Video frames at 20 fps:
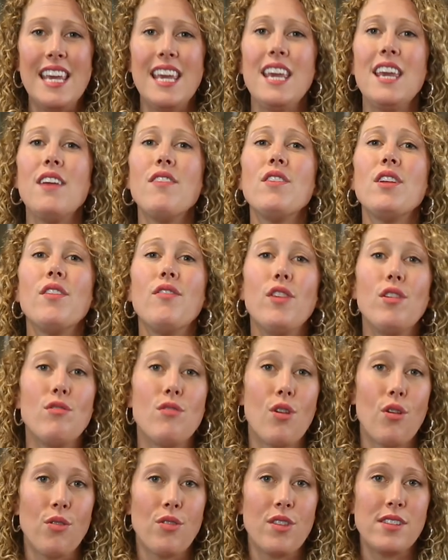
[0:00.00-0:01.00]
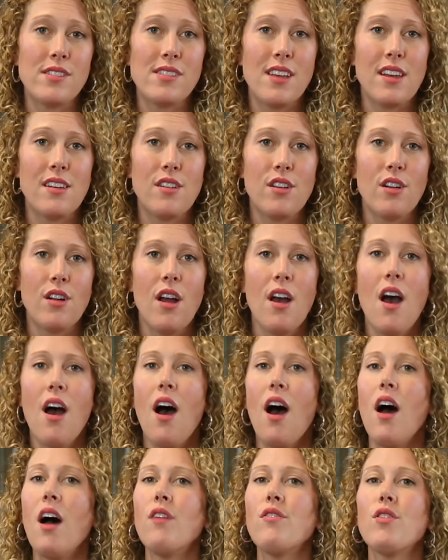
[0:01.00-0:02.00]
Even if you know the sender,
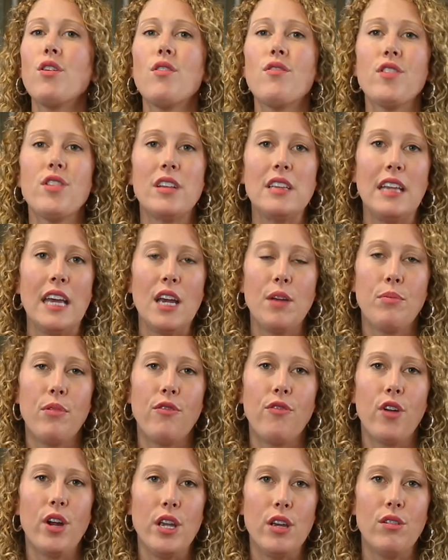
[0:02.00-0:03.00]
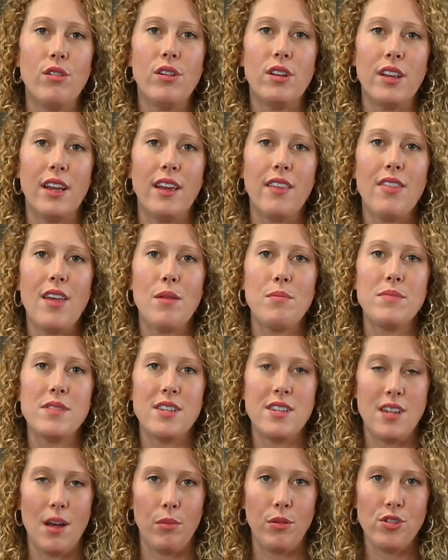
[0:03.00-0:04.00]
hover over the link before you click them
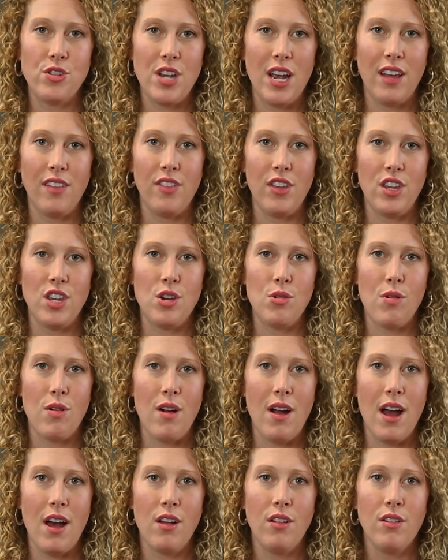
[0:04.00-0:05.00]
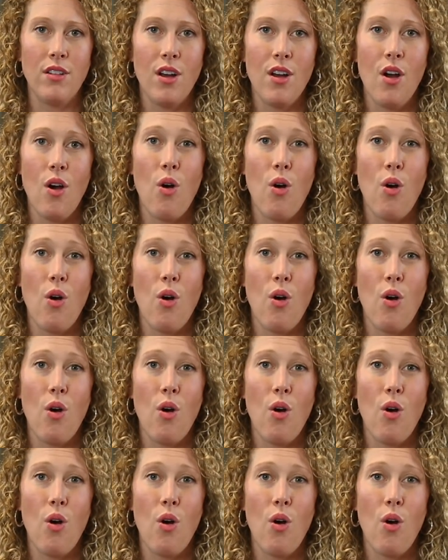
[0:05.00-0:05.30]
to double check the URL,